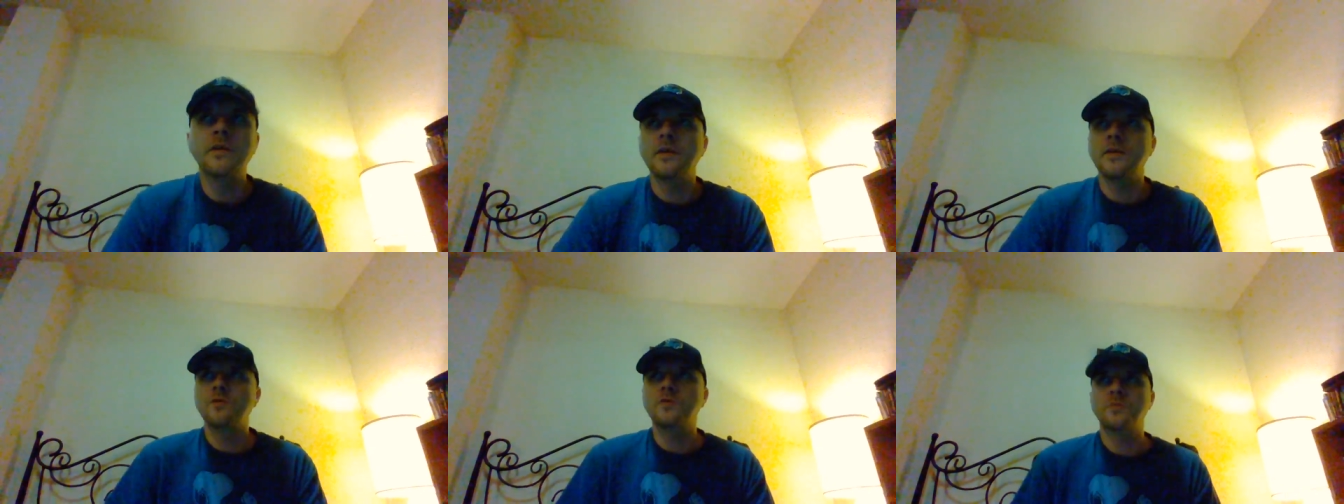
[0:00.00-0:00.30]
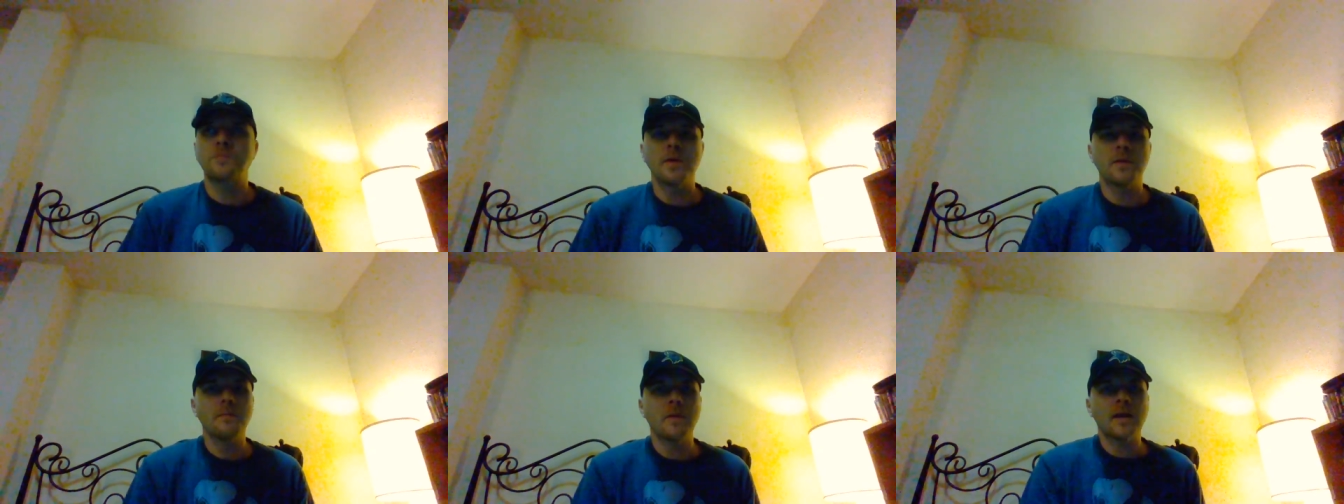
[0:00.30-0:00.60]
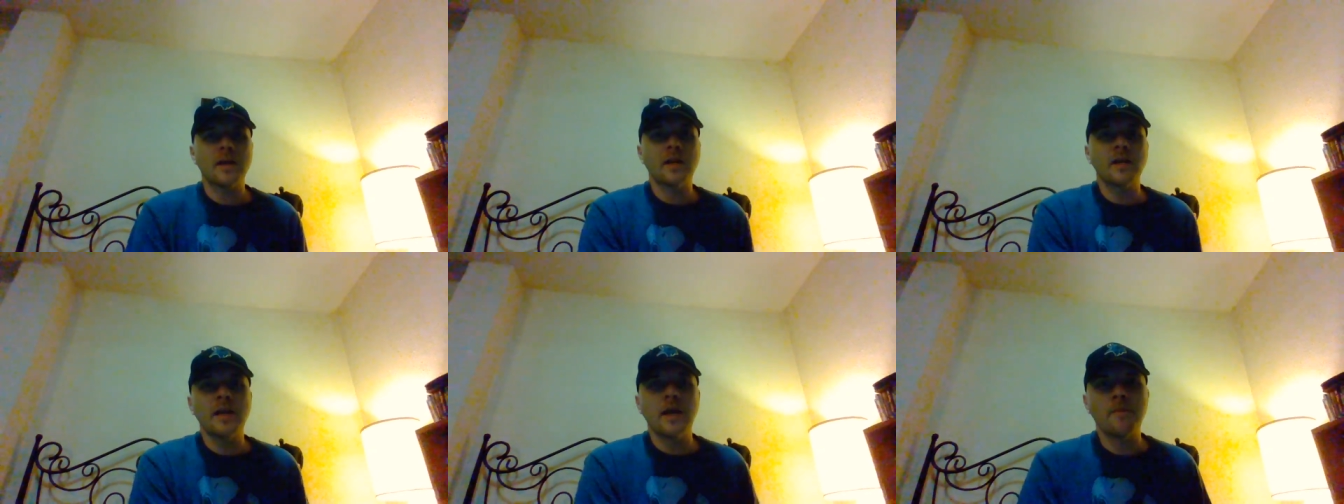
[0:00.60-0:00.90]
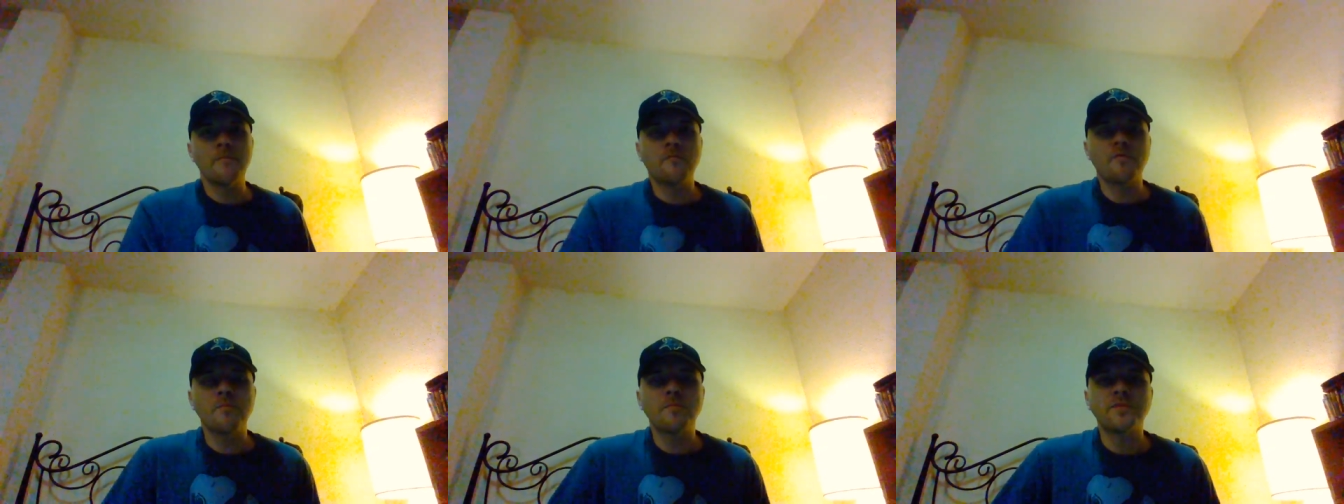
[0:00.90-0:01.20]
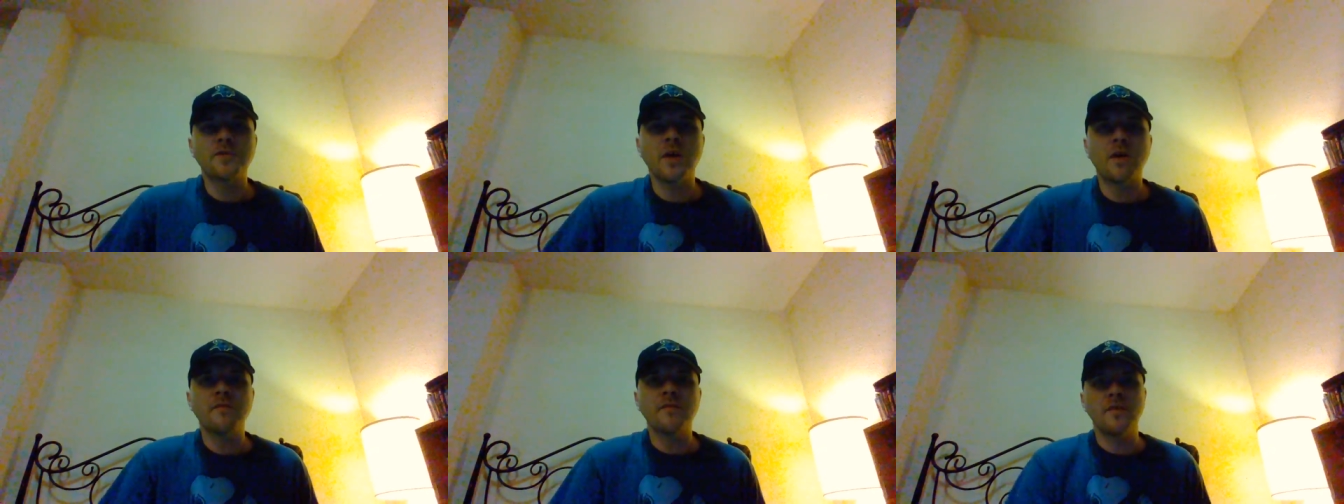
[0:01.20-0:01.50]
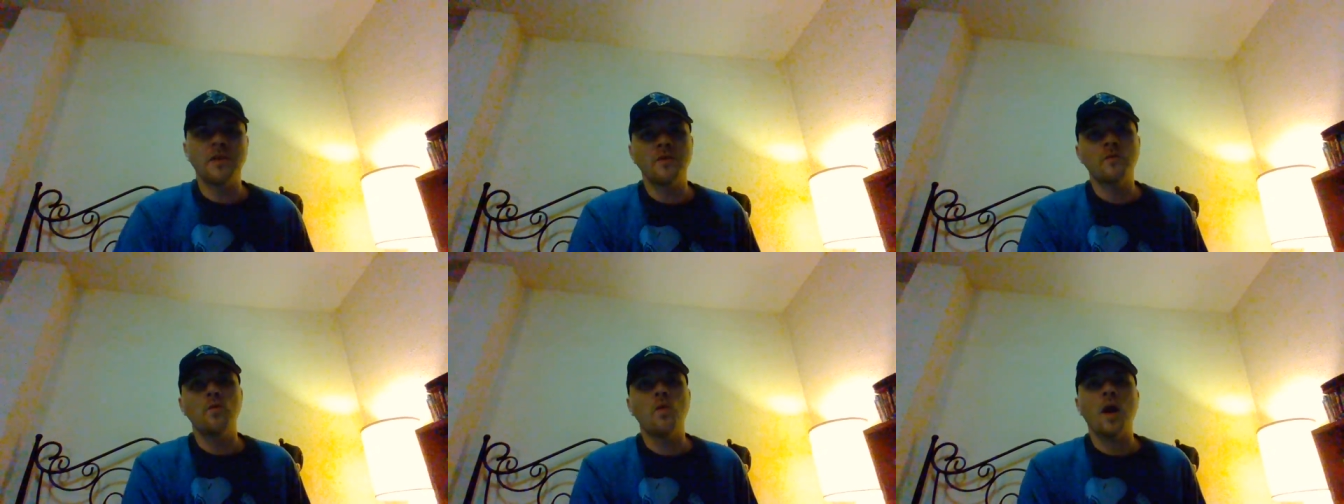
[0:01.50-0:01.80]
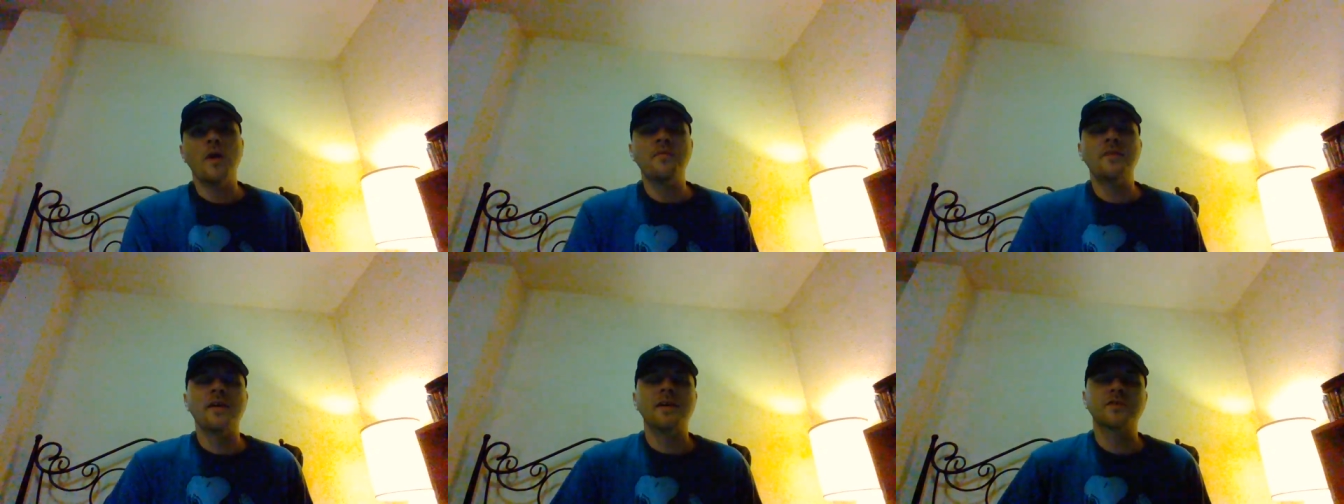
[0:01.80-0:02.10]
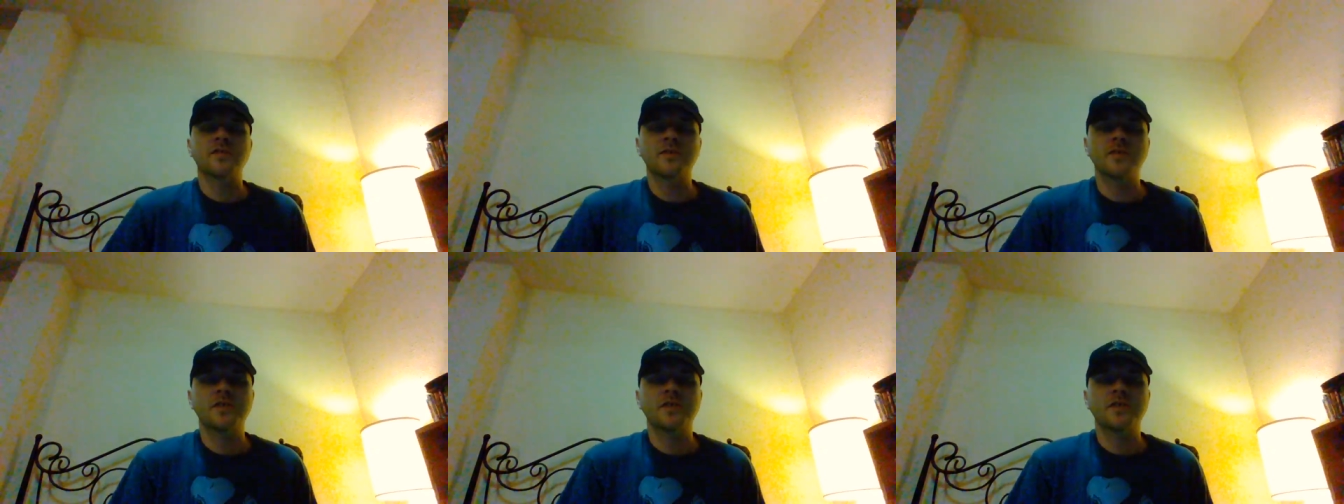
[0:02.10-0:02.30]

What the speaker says: who's been making a name for himself, and who I think is